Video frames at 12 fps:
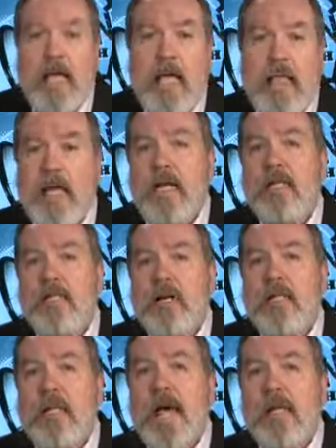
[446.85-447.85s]
Then he
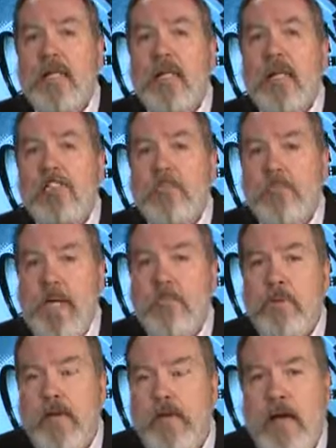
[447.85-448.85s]
took that list of
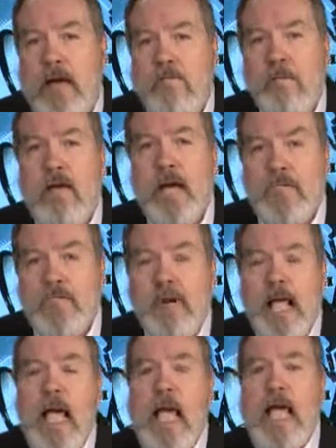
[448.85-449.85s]
people that he got from McGovern
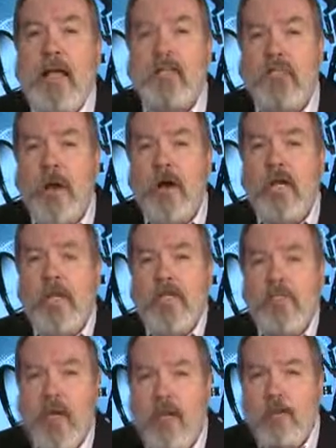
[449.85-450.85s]
and started the
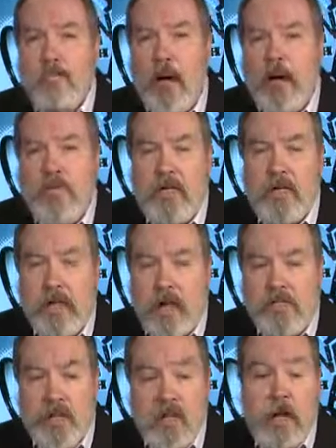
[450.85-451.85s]
Southern Poverty Law
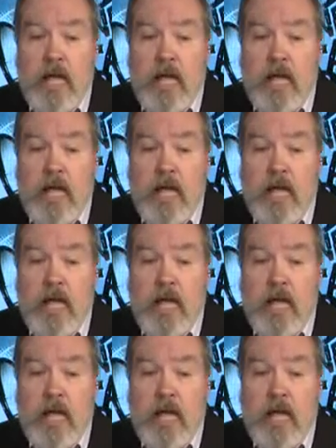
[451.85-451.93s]
Center.